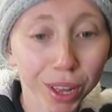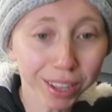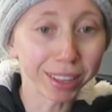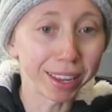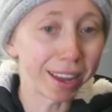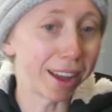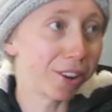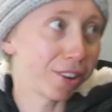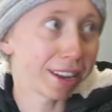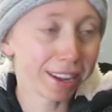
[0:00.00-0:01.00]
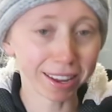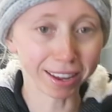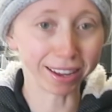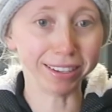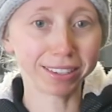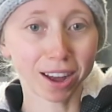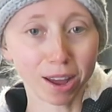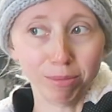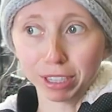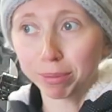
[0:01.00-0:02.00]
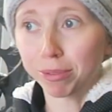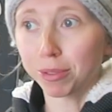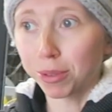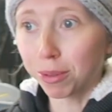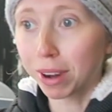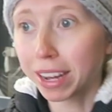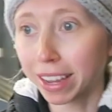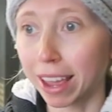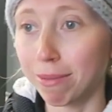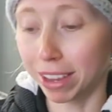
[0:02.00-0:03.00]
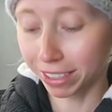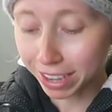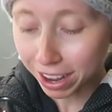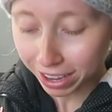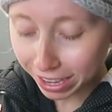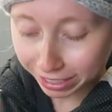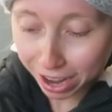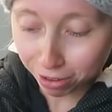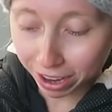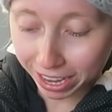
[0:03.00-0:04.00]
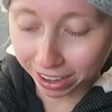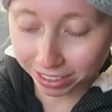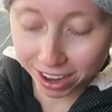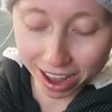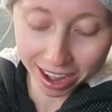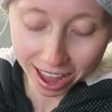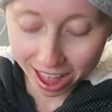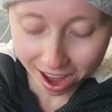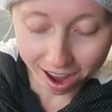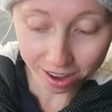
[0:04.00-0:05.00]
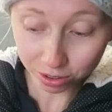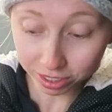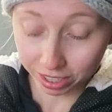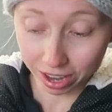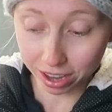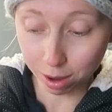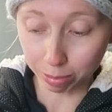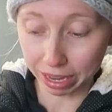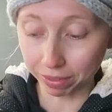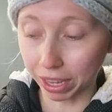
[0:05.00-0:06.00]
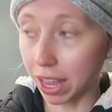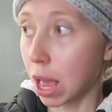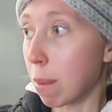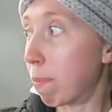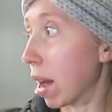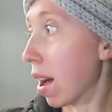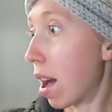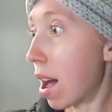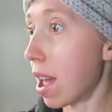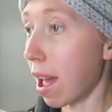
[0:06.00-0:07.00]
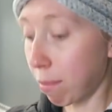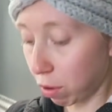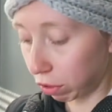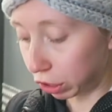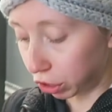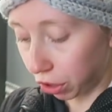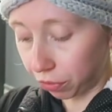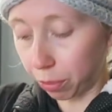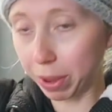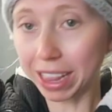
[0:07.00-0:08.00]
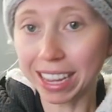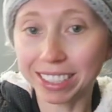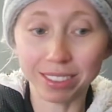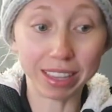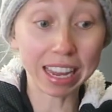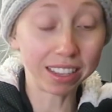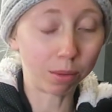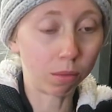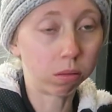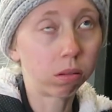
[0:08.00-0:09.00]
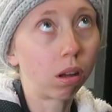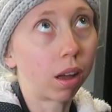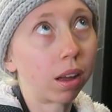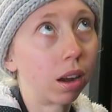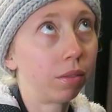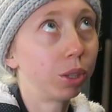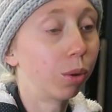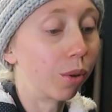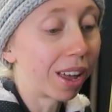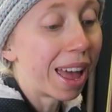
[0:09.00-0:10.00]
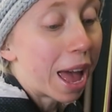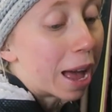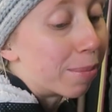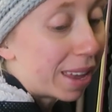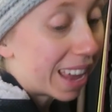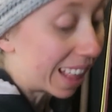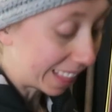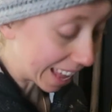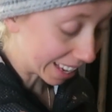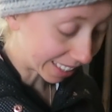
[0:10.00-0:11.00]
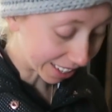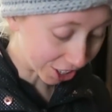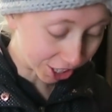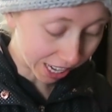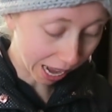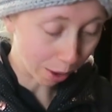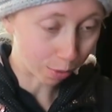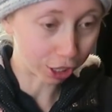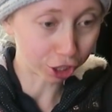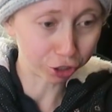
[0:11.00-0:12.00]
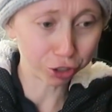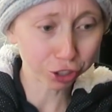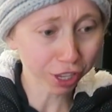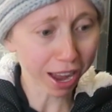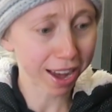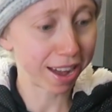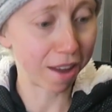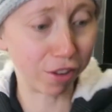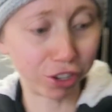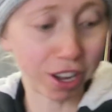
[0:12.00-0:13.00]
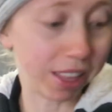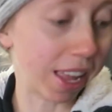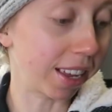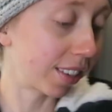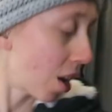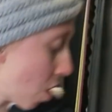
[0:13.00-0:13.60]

Luckily, I got in here in time just before the rain came, because it is now raining outside. I can't believe it. But I am going to go for a big I can't even talk. A big leg session today, which usually I never train legs